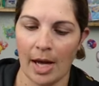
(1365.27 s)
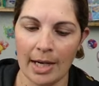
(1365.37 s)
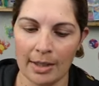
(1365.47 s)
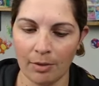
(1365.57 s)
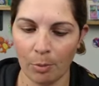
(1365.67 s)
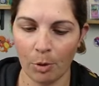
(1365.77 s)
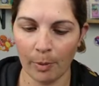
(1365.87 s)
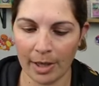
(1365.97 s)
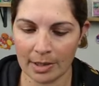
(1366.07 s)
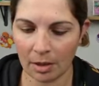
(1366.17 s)
I didn't even pull
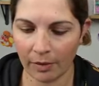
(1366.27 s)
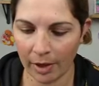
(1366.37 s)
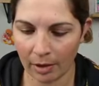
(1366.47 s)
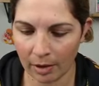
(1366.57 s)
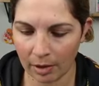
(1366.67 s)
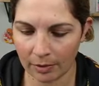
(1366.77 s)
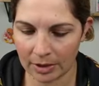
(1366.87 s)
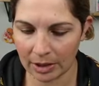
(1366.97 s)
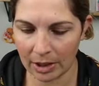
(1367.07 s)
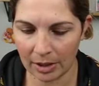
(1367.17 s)
myself out enough
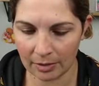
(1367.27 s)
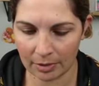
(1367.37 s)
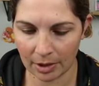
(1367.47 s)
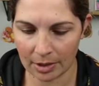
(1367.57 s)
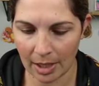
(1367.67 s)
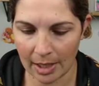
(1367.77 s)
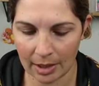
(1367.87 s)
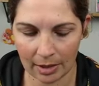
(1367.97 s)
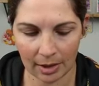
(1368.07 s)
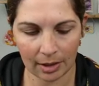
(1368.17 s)
sleeves because I
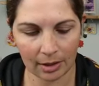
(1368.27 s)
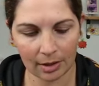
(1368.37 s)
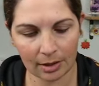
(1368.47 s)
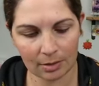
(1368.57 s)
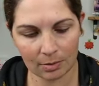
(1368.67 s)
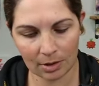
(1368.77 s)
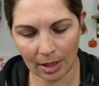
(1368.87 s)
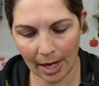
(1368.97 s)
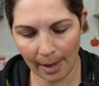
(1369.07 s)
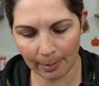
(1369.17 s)
didn't think that this was going
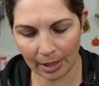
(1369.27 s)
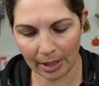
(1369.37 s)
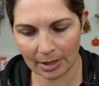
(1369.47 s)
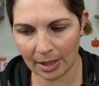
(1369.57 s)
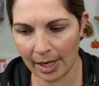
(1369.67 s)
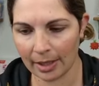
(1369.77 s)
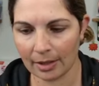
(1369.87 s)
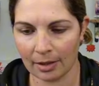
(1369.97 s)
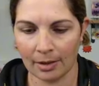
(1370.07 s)
to happen. It's like